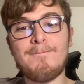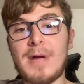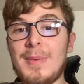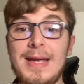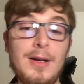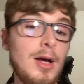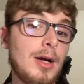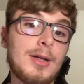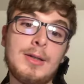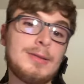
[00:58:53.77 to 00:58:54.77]
I mean,
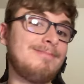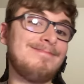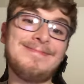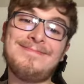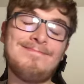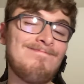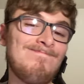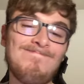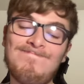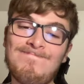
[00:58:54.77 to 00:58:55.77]
look,
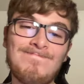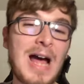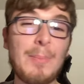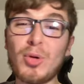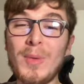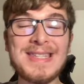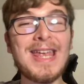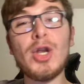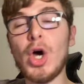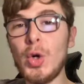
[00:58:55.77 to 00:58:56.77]
I'd probably say
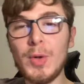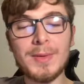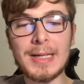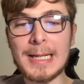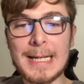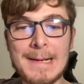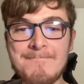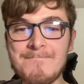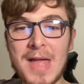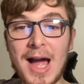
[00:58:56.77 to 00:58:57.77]
no.
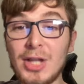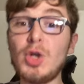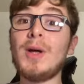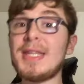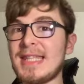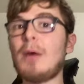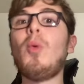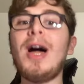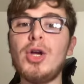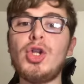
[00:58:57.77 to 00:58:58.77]
I do understand
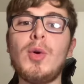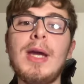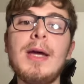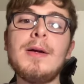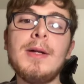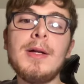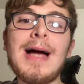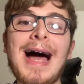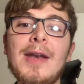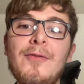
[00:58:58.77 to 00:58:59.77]
why you're doing it,
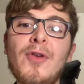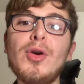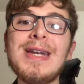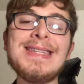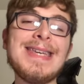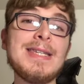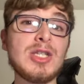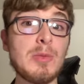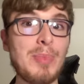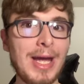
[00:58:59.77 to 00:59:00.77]
and Foden is easier
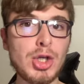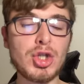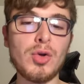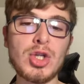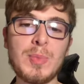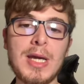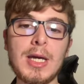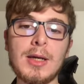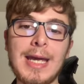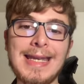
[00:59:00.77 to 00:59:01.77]
to bench, so to
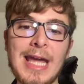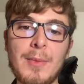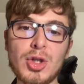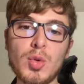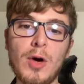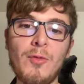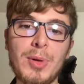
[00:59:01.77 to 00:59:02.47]
speak, in Game Week 12,